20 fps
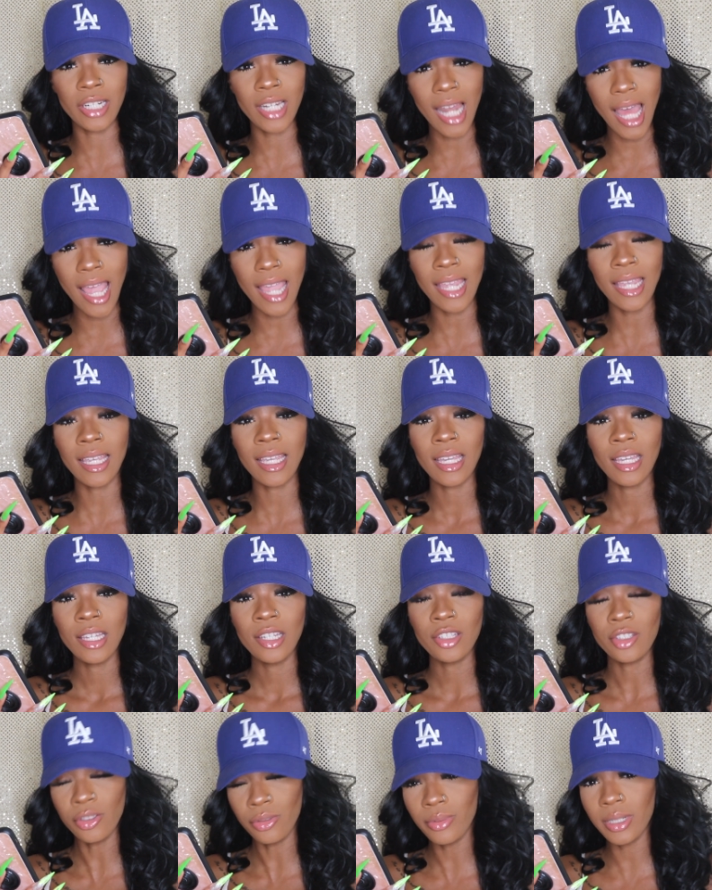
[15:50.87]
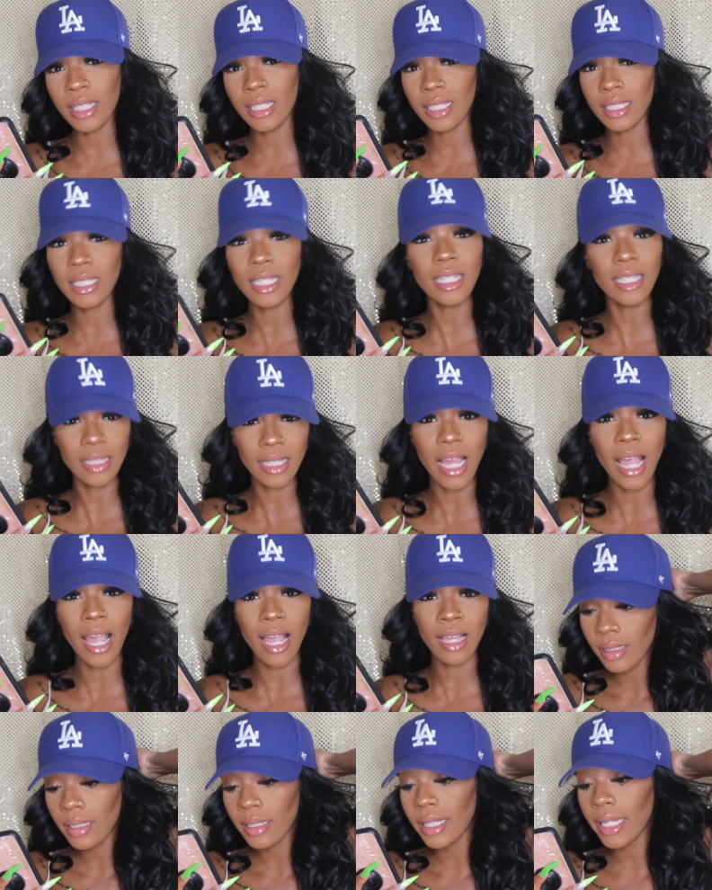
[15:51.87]
Like you really did
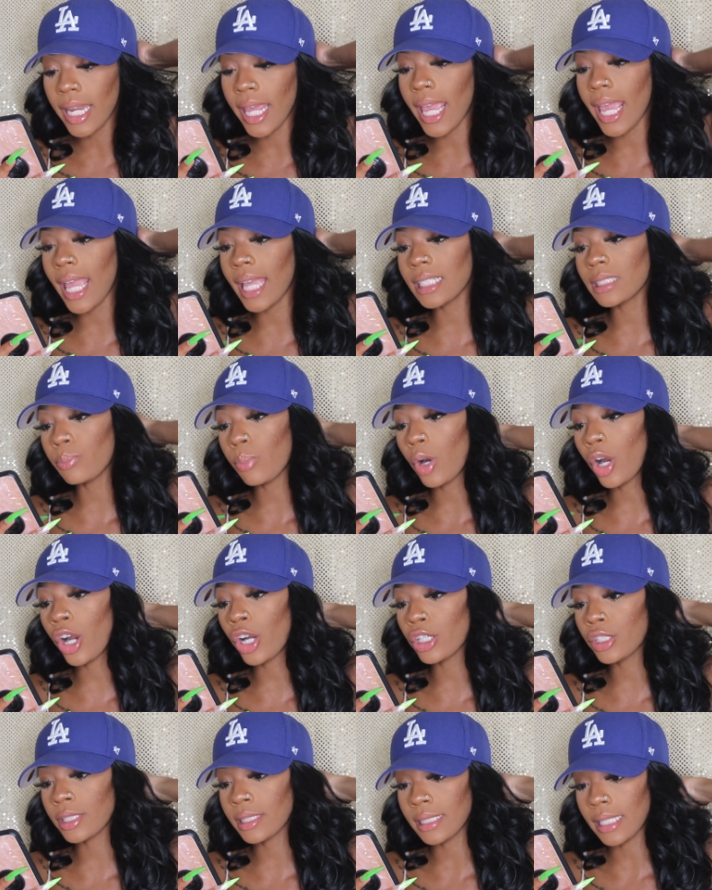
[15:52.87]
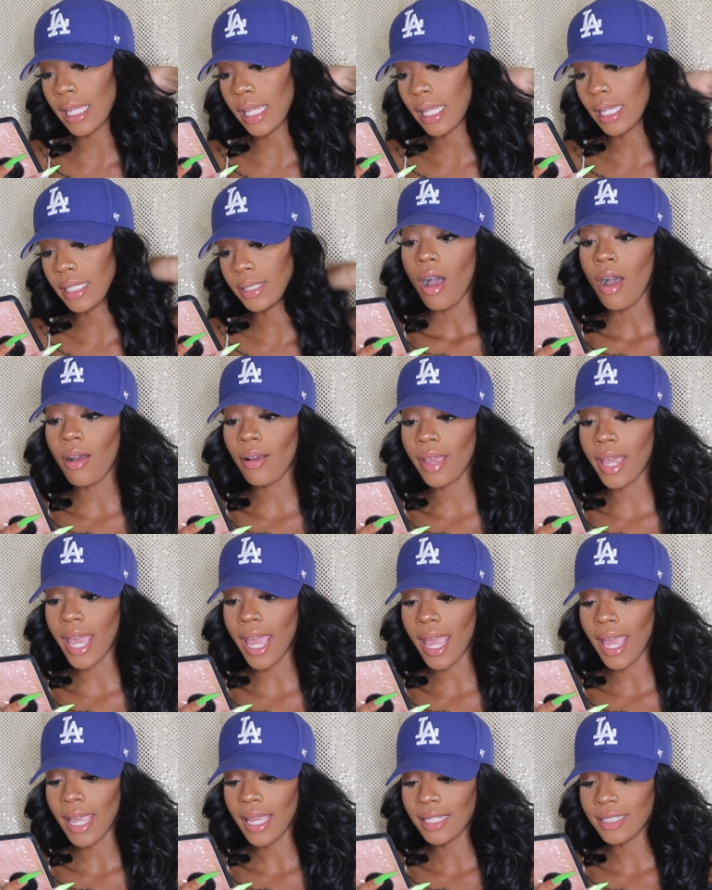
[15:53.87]
that. Next person.
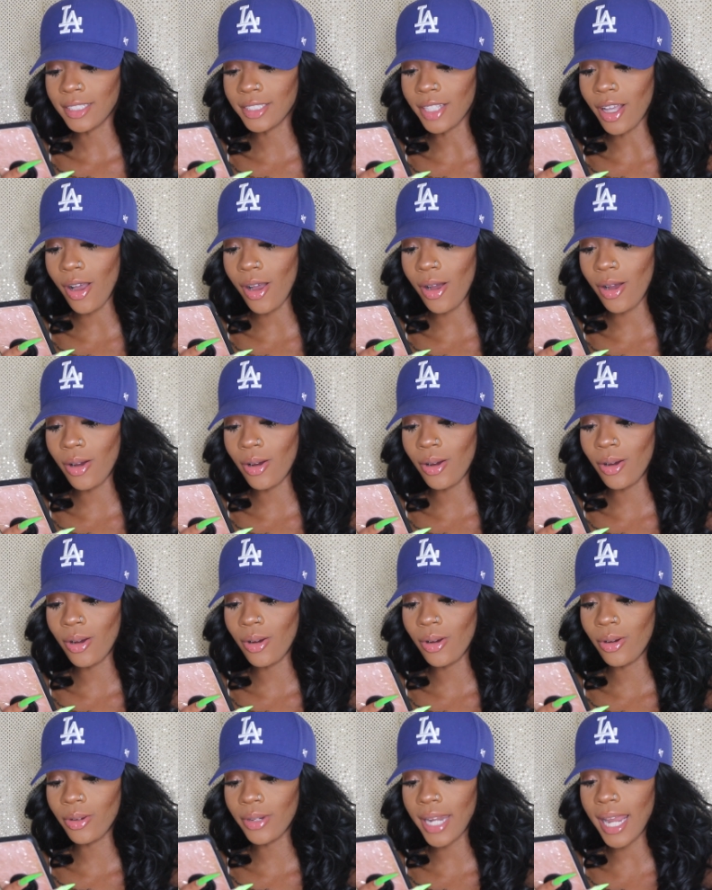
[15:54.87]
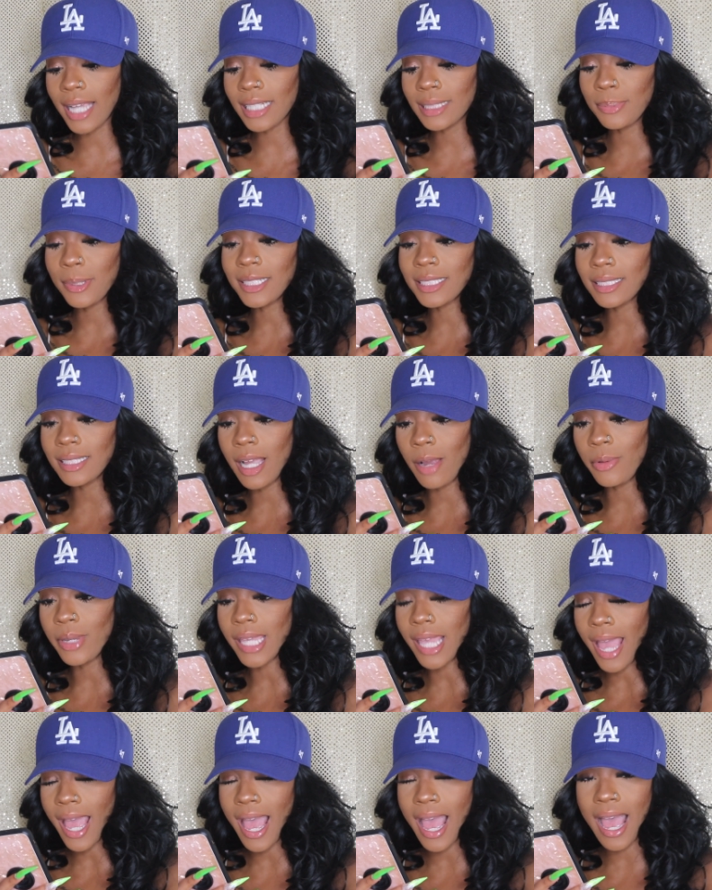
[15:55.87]
Okay, so next person that
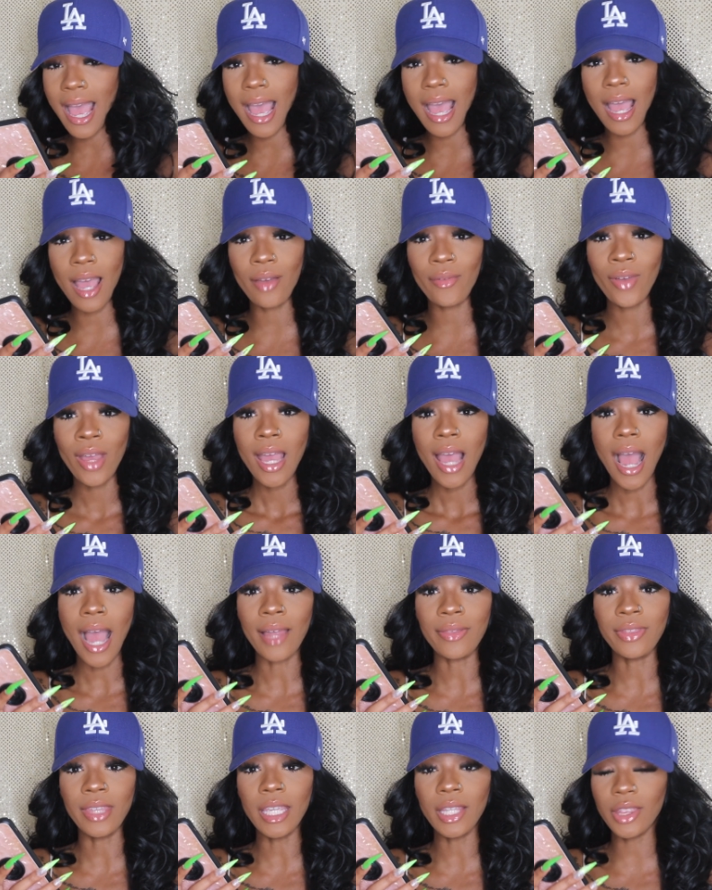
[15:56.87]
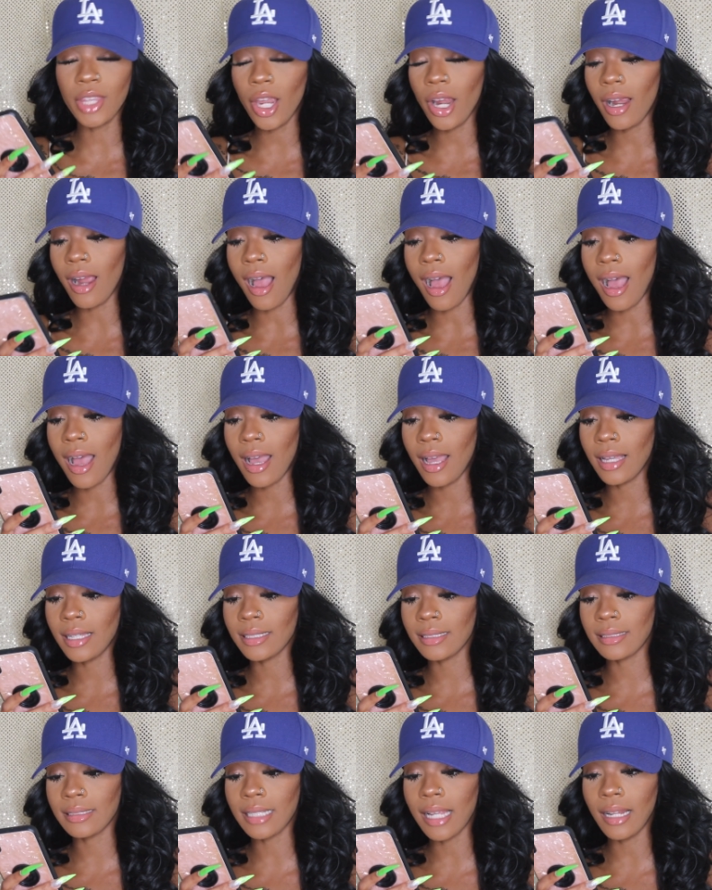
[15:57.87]
we have, I think their aunt
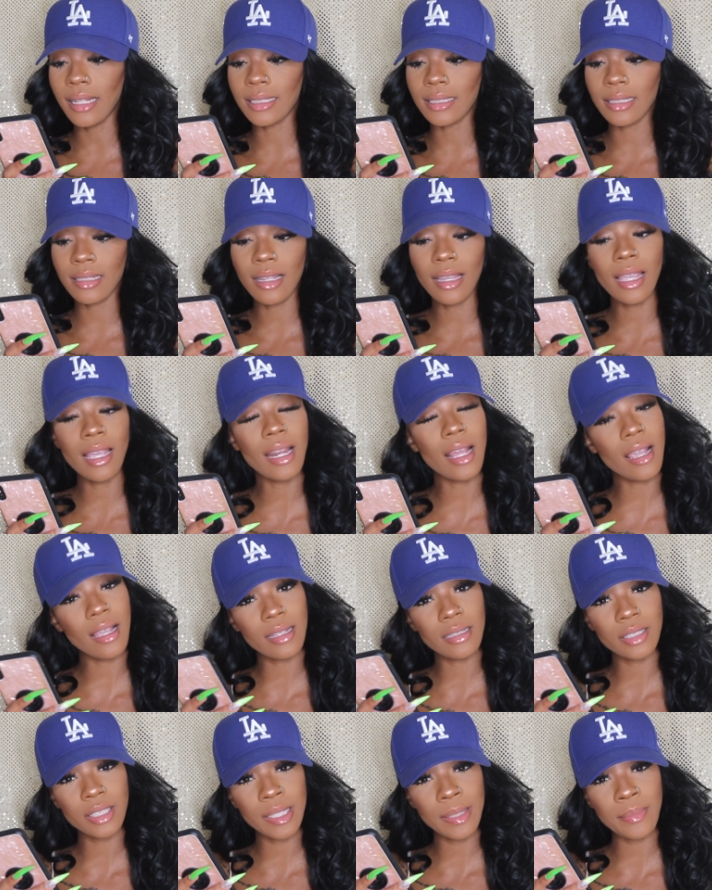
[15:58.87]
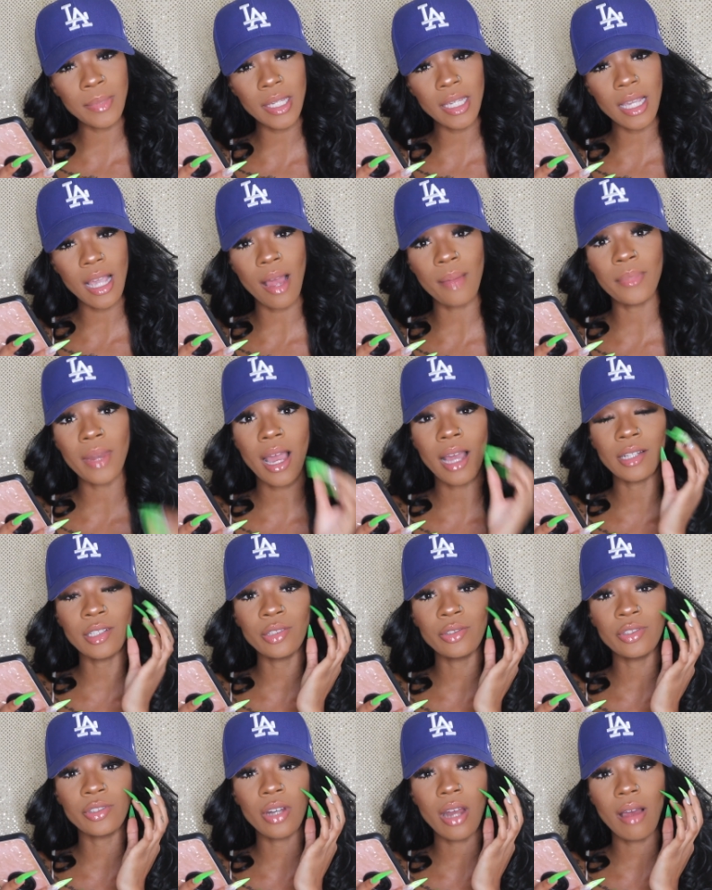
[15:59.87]
sent it into me. I'm not
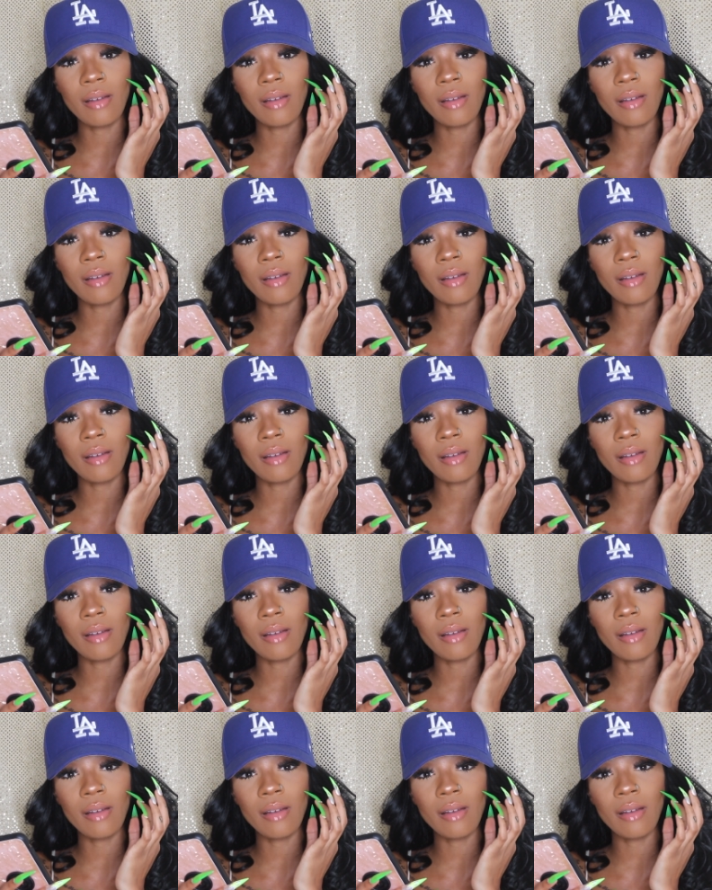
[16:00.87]
too sure.